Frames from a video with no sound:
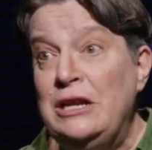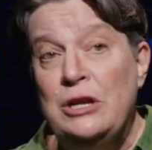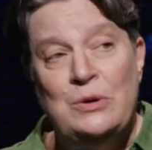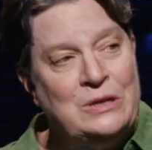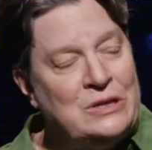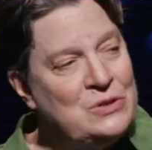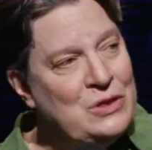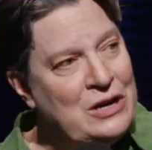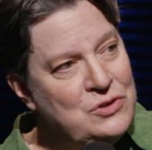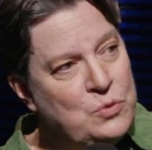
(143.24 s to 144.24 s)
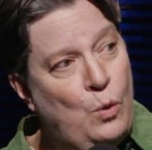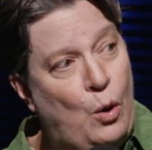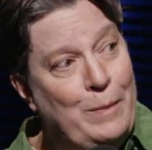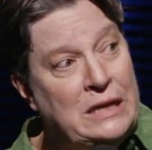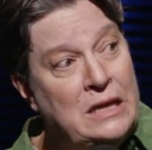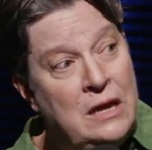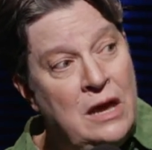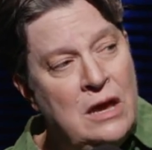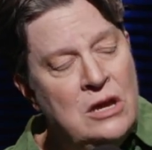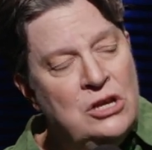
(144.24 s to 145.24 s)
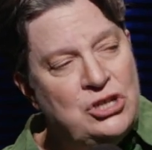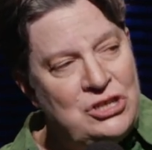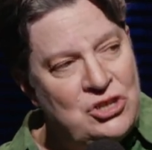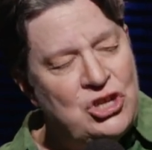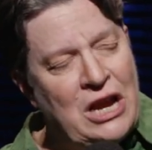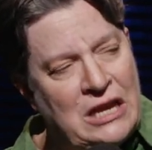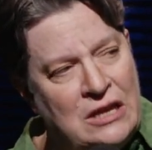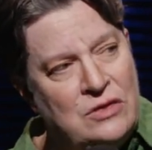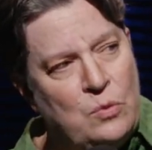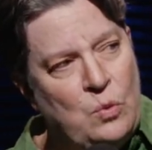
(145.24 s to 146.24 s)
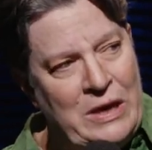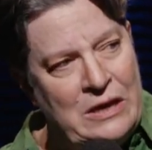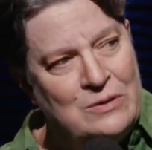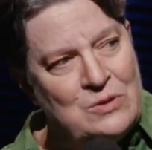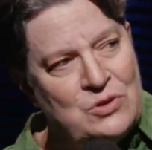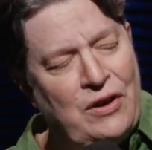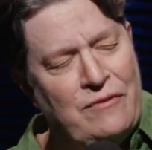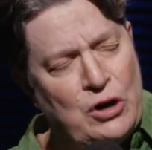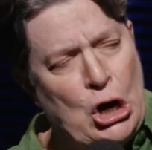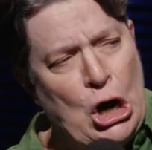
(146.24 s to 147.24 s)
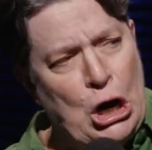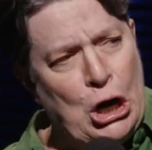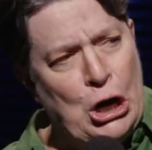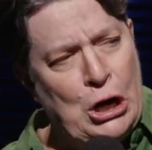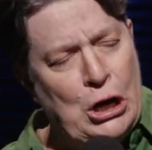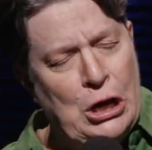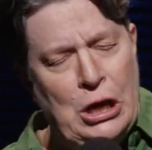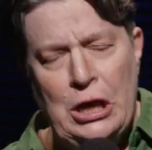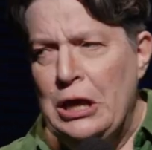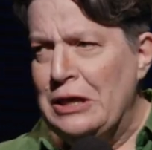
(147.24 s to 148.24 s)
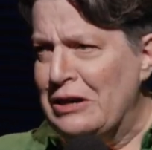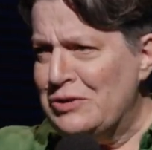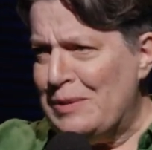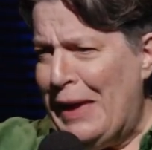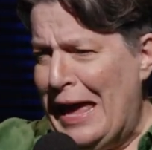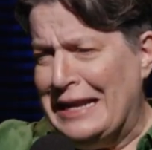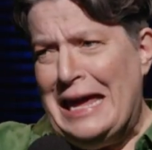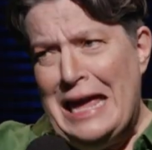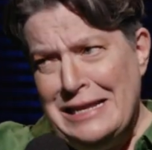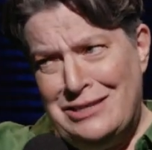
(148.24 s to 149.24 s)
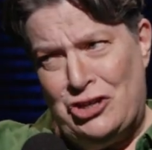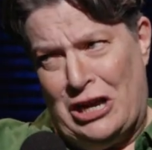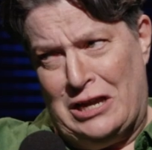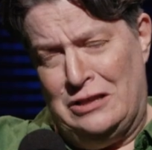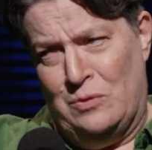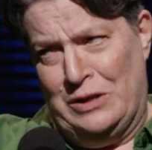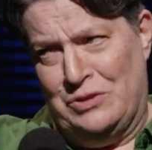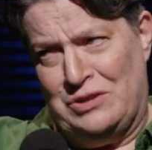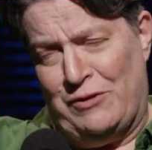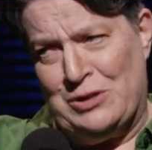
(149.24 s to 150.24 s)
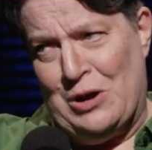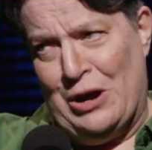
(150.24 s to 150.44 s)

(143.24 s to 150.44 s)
I notice there's a woman. She's checking the wheels of her car. There's a man, he's checking the wheels of his